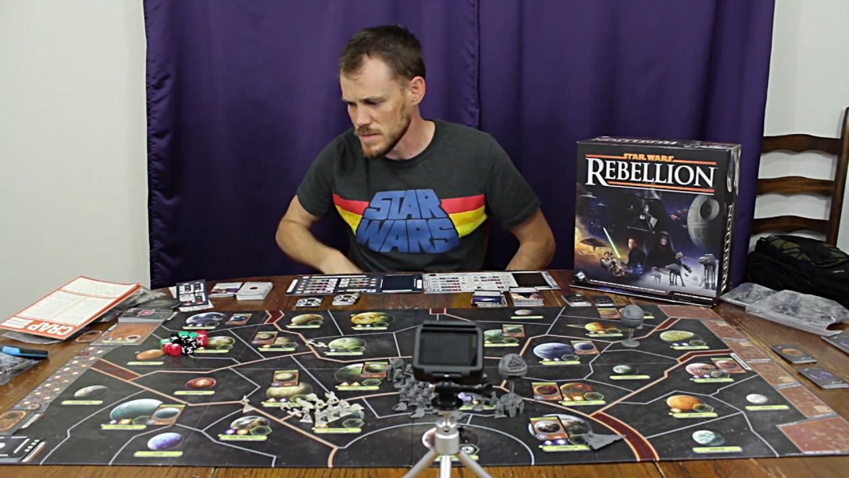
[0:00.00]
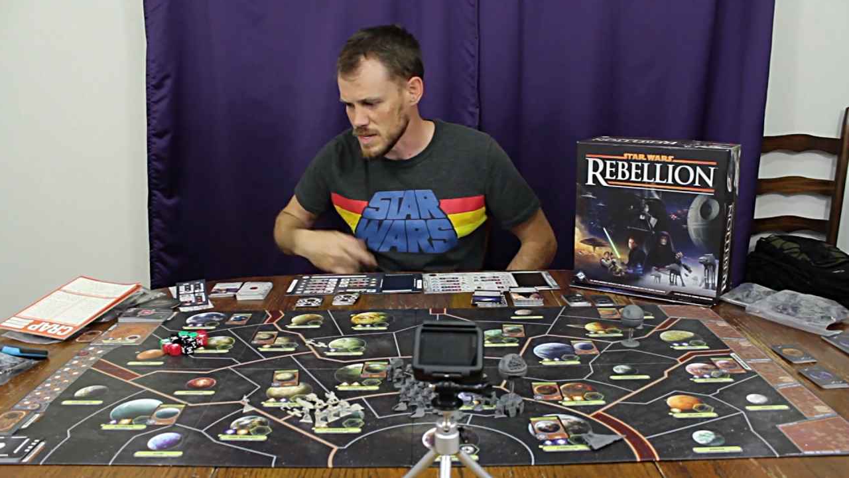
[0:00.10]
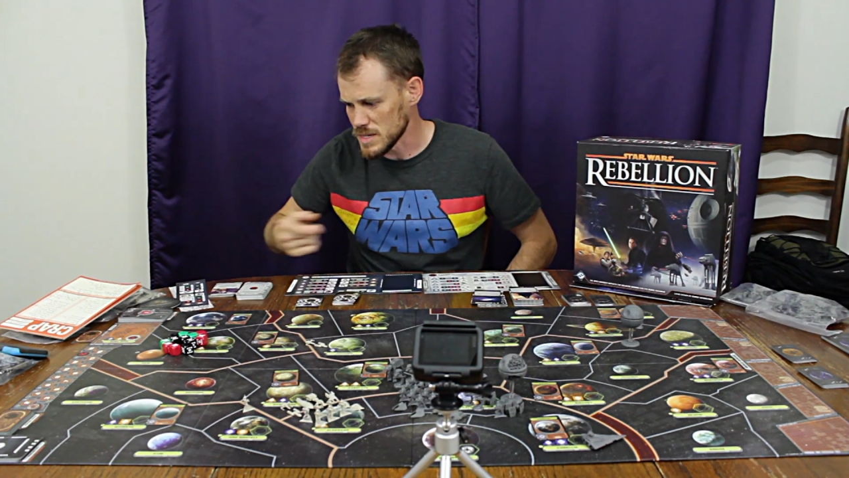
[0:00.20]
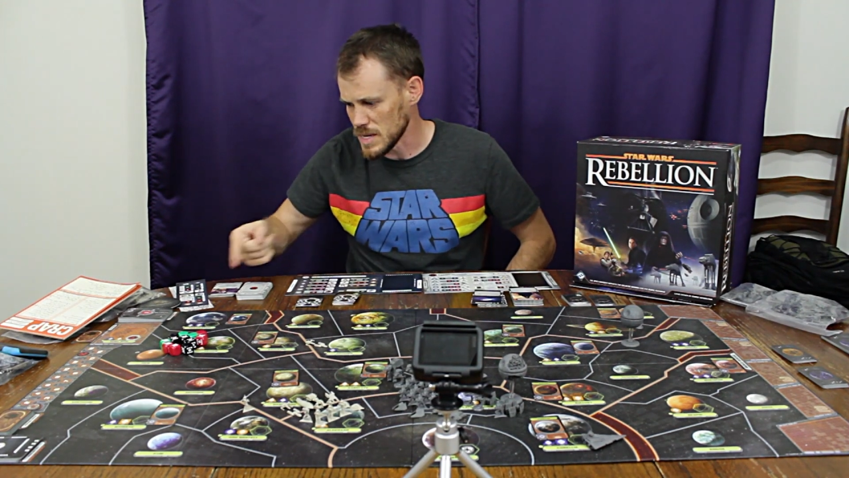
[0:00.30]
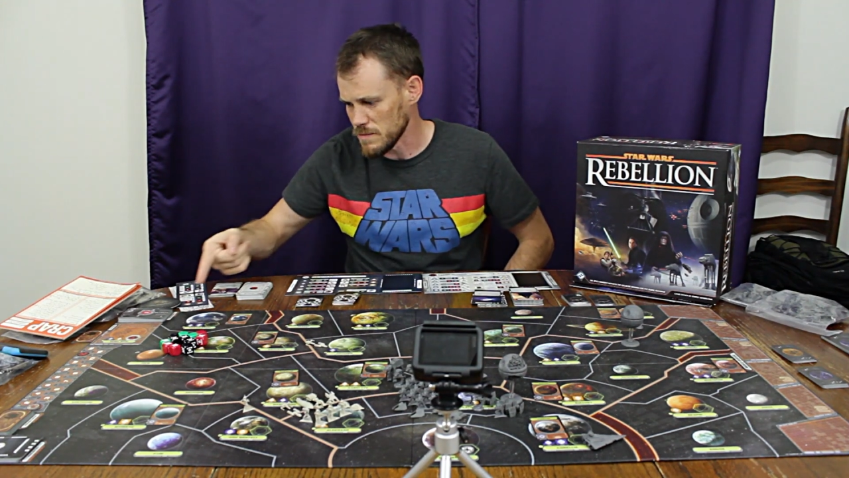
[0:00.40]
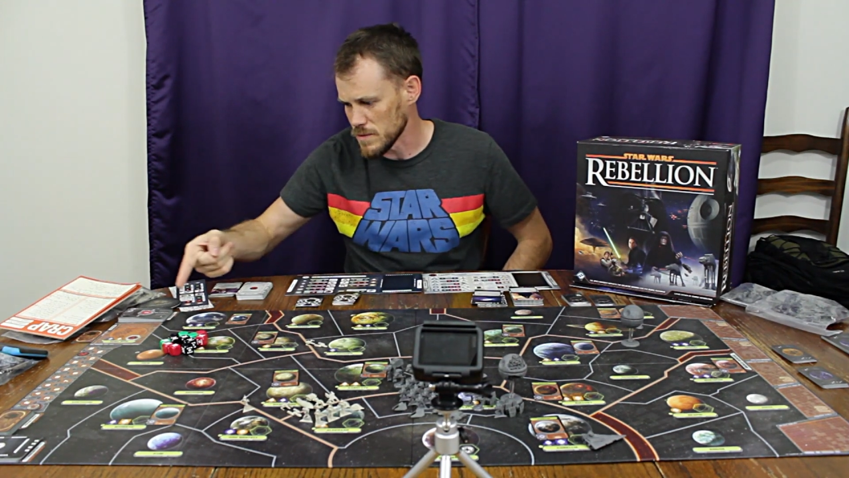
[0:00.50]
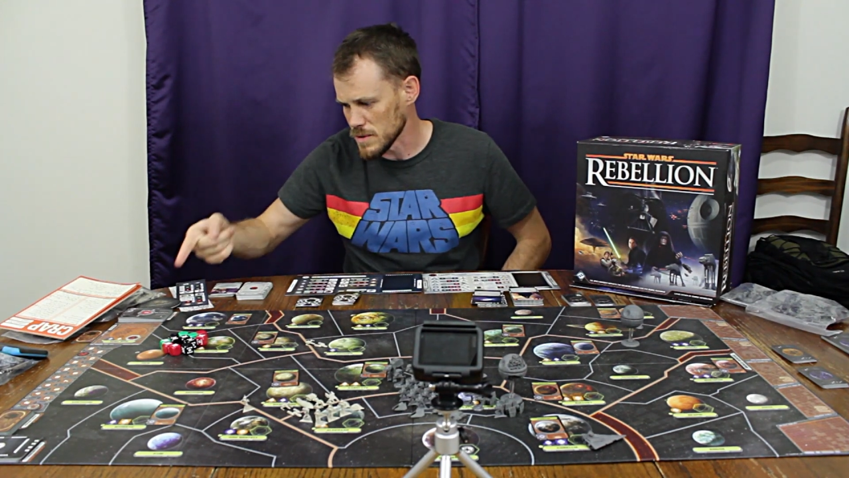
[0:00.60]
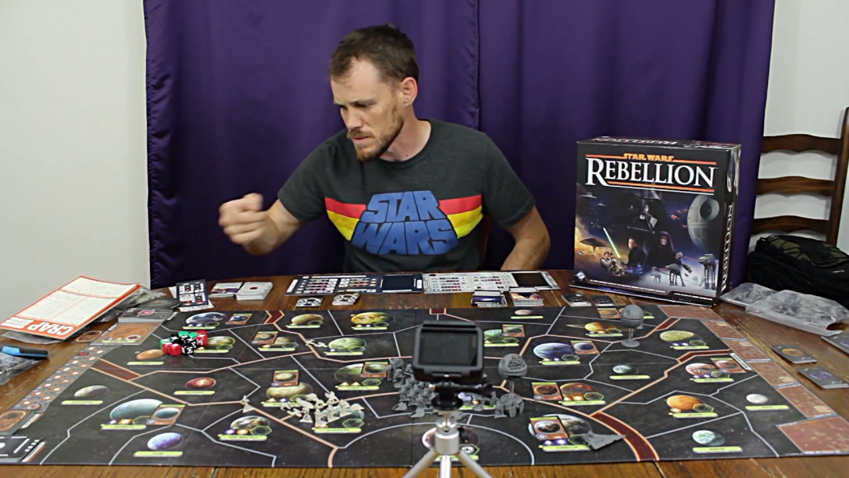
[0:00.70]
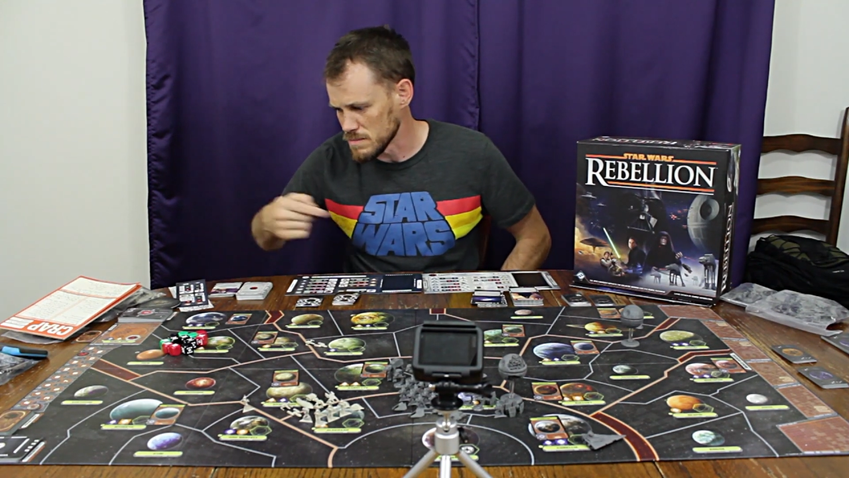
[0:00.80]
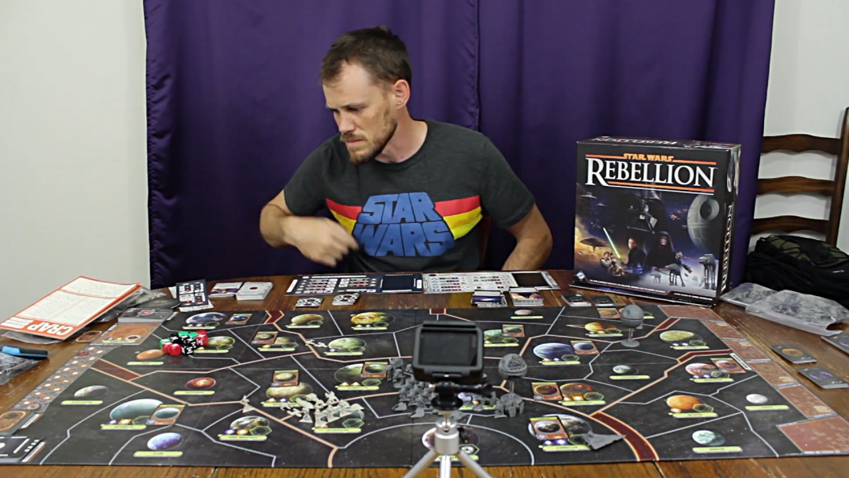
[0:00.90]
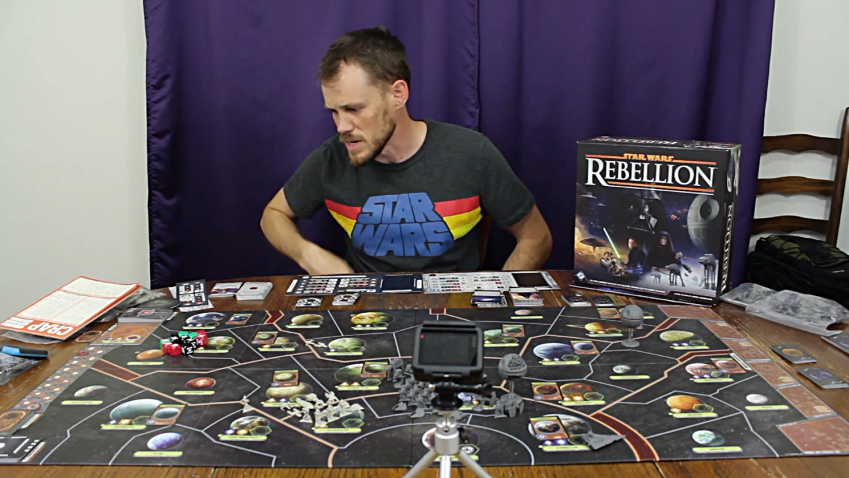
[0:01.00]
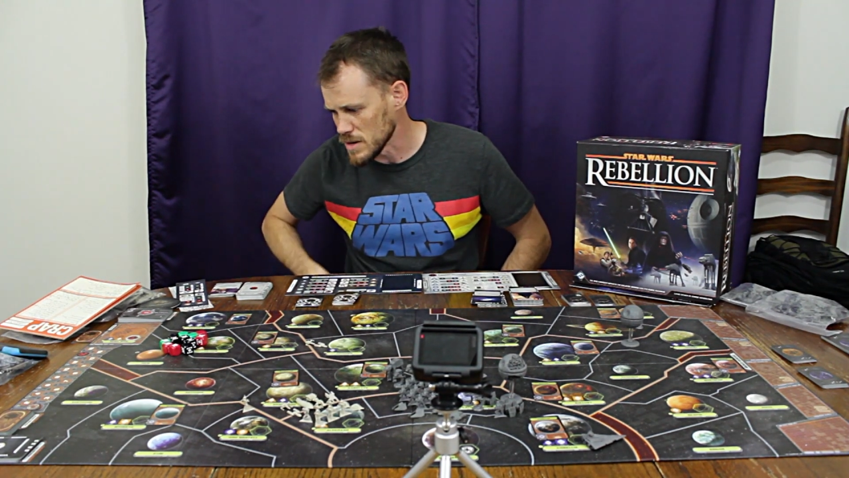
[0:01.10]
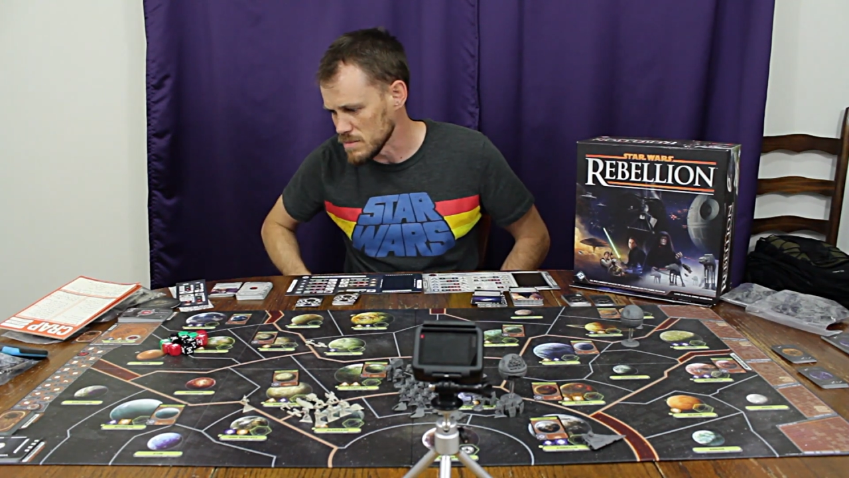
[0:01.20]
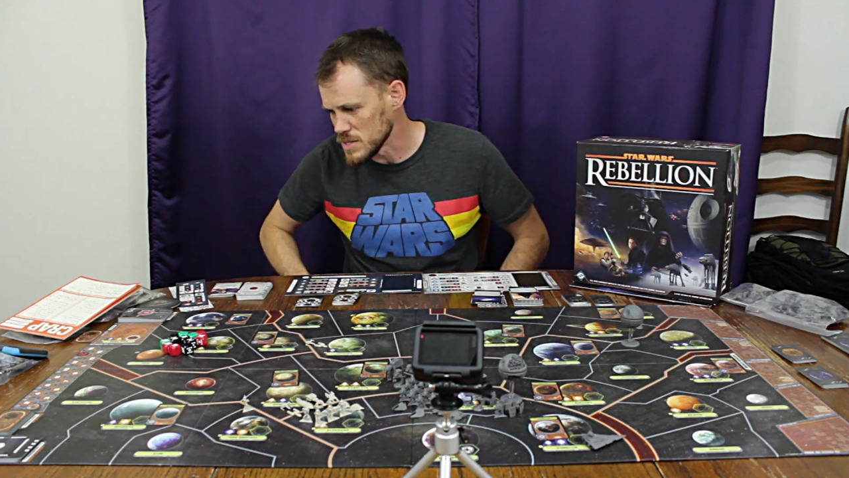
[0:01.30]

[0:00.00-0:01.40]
except for their